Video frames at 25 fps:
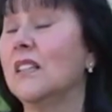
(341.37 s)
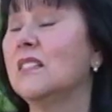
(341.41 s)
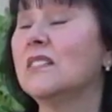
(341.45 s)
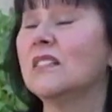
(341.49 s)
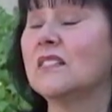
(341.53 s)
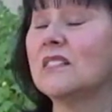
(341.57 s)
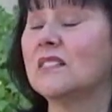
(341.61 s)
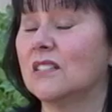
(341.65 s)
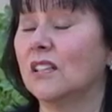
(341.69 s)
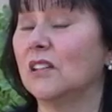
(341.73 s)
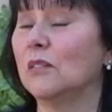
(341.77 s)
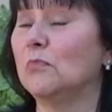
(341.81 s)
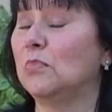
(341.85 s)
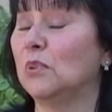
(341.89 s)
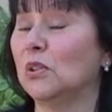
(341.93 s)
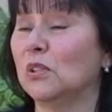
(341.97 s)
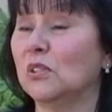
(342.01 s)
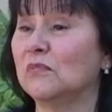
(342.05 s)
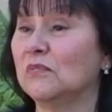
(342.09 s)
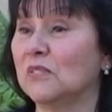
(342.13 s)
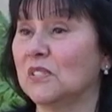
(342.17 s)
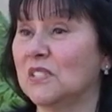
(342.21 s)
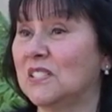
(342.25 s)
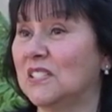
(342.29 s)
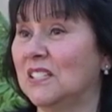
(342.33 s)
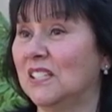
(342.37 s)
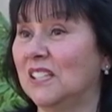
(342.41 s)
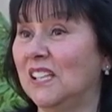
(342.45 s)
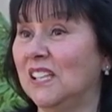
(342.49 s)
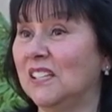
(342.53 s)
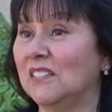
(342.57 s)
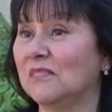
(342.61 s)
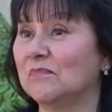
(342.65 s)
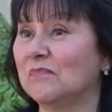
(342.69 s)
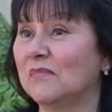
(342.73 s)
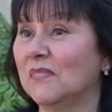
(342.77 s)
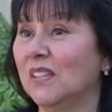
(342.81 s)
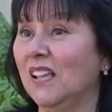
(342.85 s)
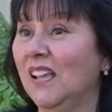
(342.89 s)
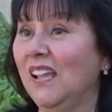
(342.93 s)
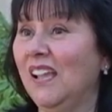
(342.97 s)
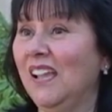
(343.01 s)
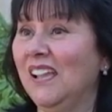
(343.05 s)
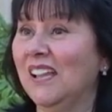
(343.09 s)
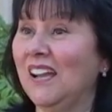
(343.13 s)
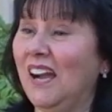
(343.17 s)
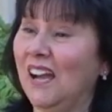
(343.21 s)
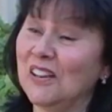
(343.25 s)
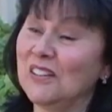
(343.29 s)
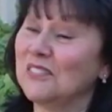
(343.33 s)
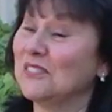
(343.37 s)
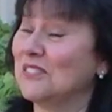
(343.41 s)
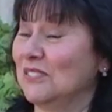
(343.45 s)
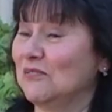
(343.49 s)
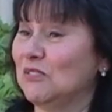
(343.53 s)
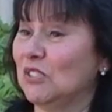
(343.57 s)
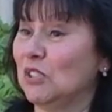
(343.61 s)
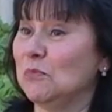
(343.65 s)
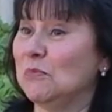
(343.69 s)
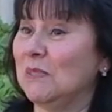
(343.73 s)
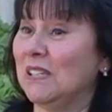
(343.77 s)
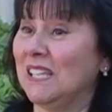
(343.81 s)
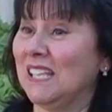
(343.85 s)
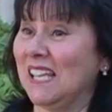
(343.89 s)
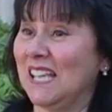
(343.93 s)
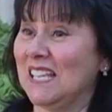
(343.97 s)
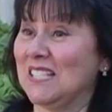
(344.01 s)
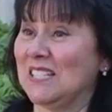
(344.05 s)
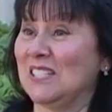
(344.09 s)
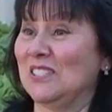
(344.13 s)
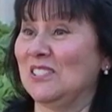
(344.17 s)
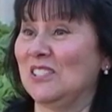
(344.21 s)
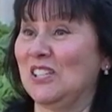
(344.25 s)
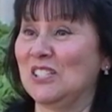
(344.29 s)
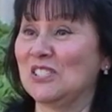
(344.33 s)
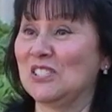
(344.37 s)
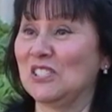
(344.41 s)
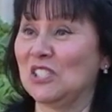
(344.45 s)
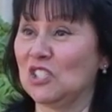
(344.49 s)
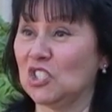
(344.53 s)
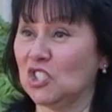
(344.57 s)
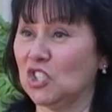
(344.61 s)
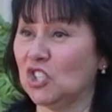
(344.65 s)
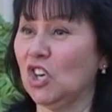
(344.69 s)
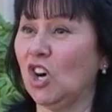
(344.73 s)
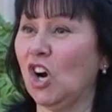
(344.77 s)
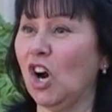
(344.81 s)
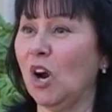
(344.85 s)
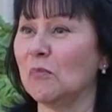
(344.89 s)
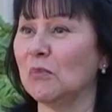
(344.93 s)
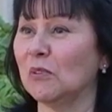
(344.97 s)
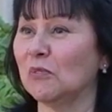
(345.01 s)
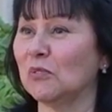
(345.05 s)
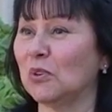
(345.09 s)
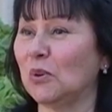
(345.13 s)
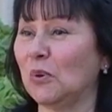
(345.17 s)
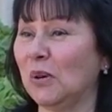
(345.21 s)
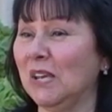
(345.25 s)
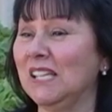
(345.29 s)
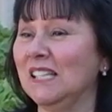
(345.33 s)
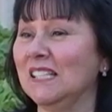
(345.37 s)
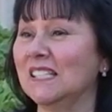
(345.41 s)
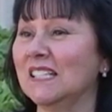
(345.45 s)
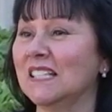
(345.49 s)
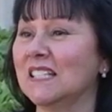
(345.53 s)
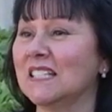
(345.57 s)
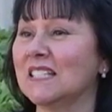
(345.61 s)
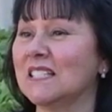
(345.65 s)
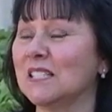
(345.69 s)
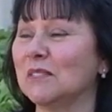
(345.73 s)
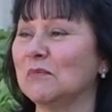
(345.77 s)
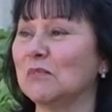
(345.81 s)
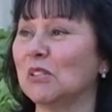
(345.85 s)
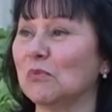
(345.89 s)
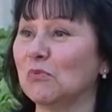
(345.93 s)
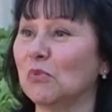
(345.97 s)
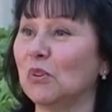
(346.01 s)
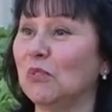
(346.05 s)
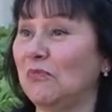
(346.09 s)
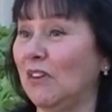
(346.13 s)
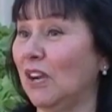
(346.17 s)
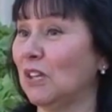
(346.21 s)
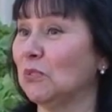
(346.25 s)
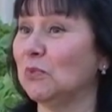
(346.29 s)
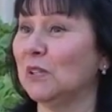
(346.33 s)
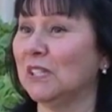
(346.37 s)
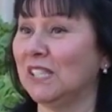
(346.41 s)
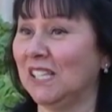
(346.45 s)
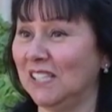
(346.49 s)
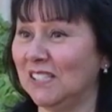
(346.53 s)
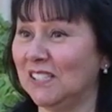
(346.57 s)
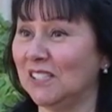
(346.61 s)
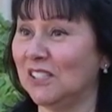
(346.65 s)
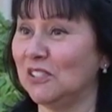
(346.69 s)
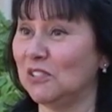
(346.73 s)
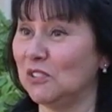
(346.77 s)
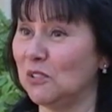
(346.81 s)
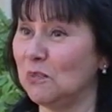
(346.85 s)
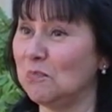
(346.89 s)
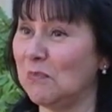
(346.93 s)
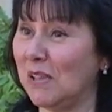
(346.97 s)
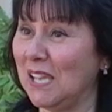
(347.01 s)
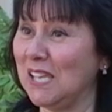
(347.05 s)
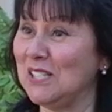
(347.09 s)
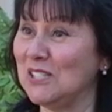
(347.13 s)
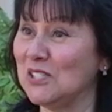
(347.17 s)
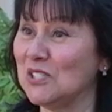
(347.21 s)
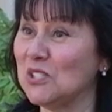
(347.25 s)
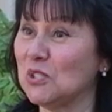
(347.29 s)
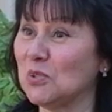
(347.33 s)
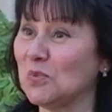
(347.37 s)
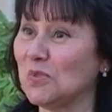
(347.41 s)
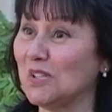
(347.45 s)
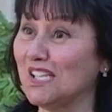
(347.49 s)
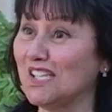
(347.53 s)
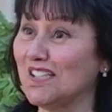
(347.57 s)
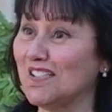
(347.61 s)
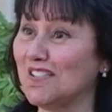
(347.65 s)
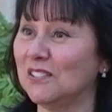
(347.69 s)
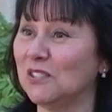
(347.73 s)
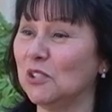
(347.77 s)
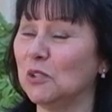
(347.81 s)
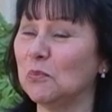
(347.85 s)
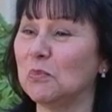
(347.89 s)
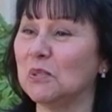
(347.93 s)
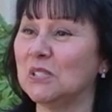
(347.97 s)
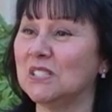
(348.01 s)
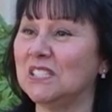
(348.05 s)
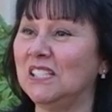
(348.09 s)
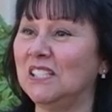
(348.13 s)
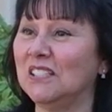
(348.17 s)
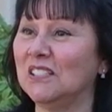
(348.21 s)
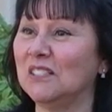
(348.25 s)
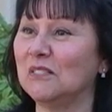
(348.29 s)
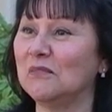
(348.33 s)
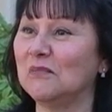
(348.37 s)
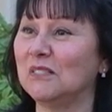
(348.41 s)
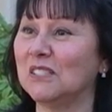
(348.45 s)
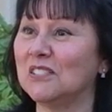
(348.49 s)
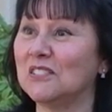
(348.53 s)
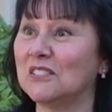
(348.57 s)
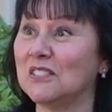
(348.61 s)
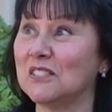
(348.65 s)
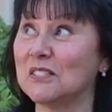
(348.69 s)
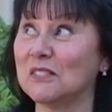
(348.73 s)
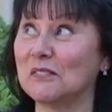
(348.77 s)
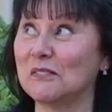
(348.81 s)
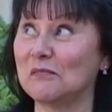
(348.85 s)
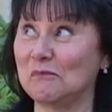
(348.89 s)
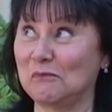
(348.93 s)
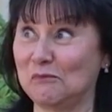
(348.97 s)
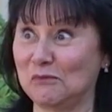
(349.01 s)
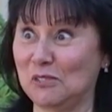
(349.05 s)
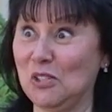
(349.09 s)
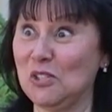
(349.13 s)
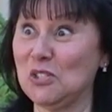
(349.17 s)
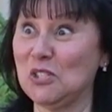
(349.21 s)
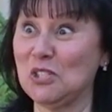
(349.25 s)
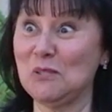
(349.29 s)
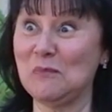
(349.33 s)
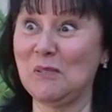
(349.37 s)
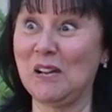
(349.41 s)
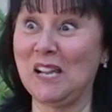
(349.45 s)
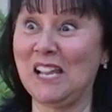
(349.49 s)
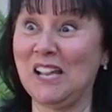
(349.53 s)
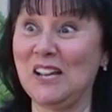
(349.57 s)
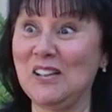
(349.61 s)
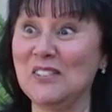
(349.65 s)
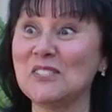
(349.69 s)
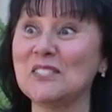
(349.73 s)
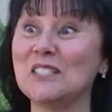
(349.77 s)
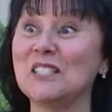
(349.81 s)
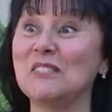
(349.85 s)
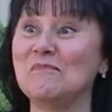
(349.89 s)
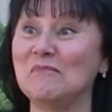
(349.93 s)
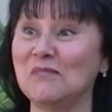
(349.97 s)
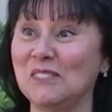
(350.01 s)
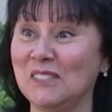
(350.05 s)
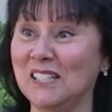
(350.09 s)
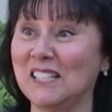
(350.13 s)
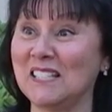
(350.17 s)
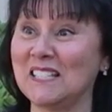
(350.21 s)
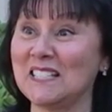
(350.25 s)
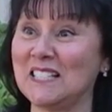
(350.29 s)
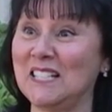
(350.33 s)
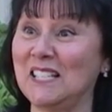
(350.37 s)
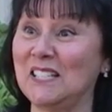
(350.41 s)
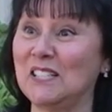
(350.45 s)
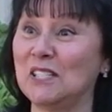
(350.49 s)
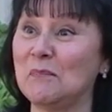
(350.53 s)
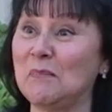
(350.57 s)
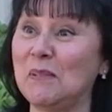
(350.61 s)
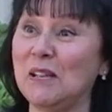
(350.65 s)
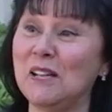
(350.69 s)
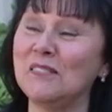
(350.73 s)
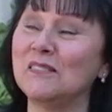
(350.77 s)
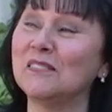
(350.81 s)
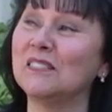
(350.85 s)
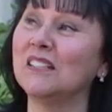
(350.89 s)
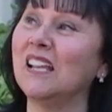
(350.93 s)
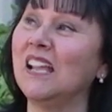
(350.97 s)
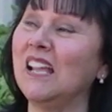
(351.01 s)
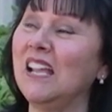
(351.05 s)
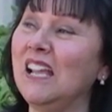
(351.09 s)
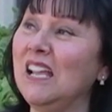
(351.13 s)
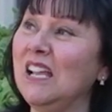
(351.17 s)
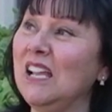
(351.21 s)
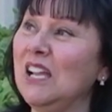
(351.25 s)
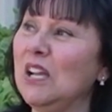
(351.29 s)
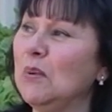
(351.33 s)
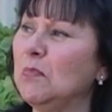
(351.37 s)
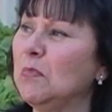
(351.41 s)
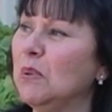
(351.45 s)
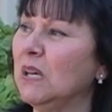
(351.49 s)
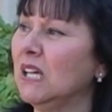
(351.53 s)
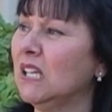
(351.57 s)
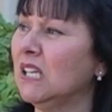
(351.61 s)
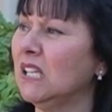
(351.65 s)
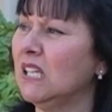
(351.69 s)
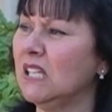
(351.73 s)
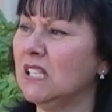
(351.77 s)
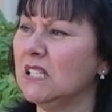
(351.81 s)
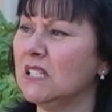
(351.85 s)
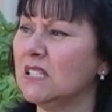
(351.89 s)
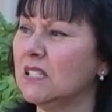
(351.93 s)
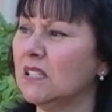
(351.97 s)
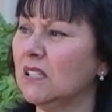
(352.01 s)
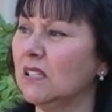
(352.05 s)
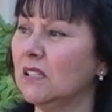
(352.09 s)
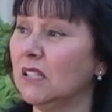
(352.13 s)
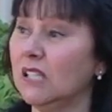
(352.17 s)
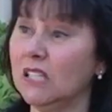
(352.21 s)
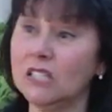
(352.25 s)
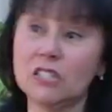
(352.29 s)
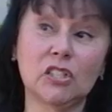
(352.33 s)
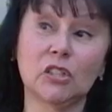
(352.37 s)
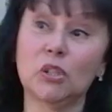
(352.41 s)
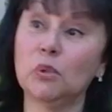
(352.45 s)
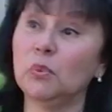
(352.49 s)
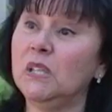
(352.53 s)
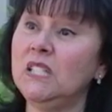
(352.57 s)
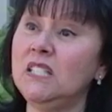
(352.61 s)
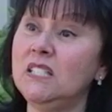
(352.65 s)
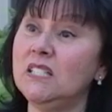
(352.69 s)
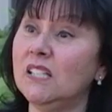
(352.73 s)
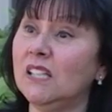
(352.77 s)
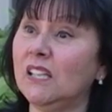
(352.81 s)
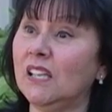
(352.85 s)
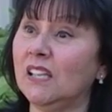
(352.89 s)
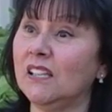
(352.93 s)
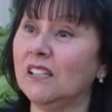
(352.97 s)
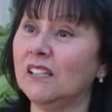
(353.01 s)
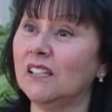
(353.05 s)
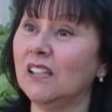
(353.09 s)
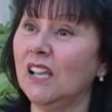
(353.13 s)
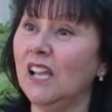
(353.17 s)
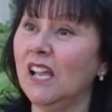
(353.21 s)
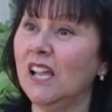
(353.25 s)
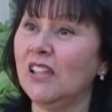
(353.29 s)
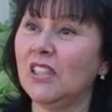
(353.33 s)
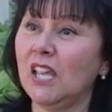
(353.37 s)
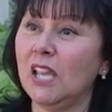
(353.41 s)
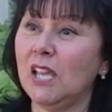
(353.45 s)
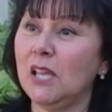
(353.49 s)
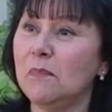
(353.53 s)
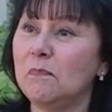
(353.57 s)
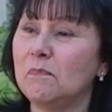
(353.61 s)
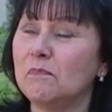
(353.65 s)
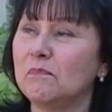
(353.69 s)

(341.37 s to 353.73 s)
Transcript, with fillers: is a beautiful city. To me, it hasn't lost its charm of quaintness, and in fact, we're getting a new Main Street, Cupertino, which is close to my house, and I'm really excited about. But it's a green city. They